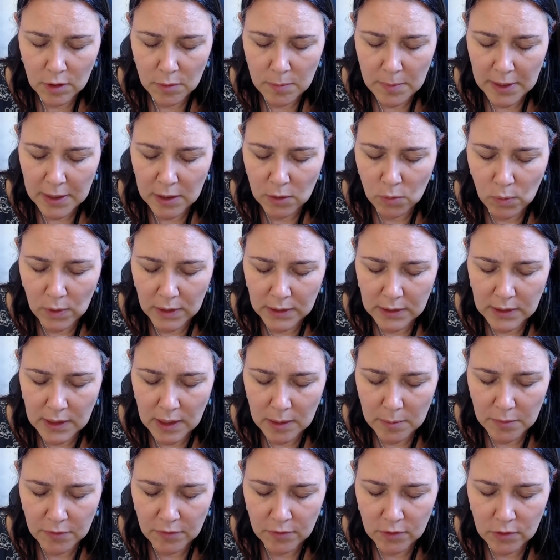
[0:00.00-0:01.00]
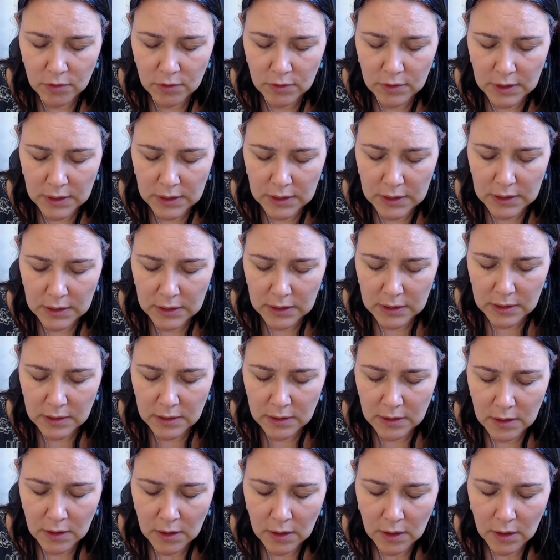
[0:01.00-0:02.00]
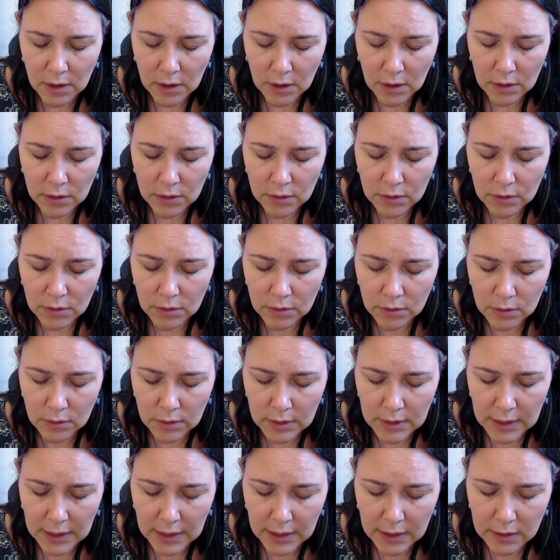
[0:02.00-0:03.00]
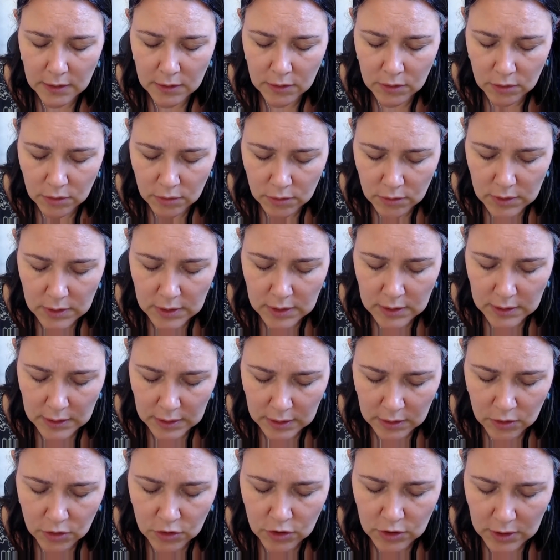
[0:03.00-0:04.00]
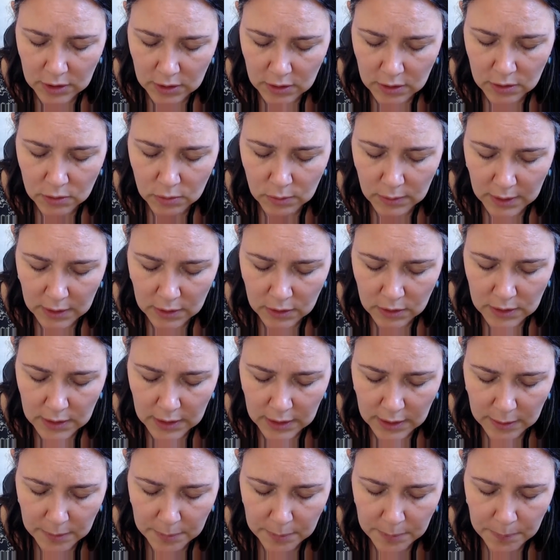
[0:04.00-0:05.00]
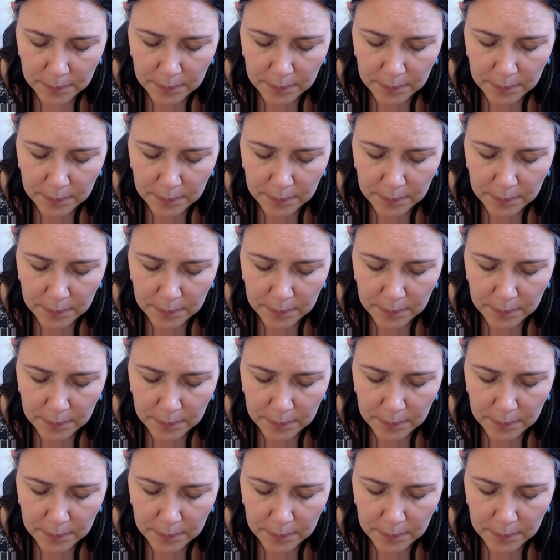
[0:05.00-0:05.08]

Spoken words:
matter what type of union it is, you can use this energy in this way today.